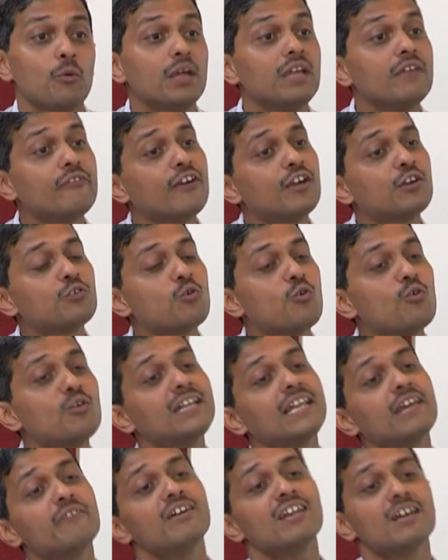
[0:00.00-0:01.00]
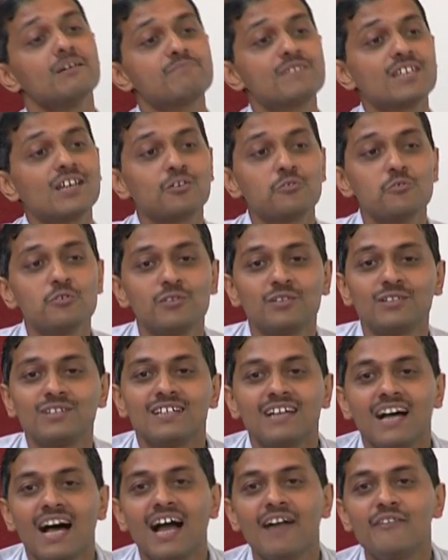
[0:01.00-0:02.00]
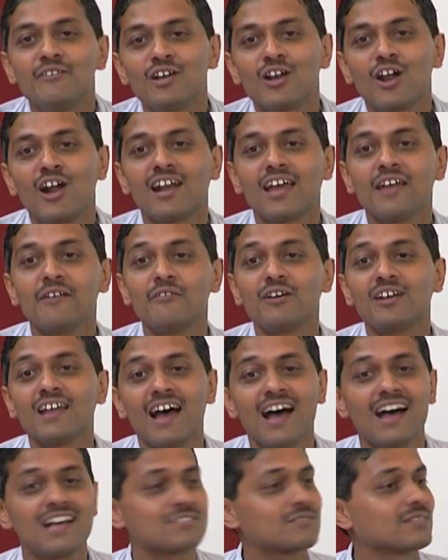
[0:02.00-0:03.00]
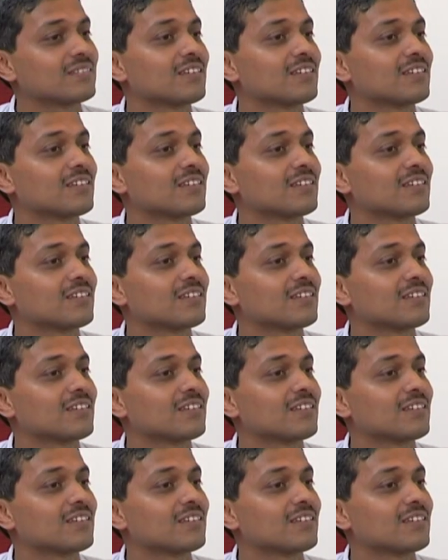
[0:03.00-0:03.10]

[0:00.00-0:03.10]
If I do not even observe I will not even ask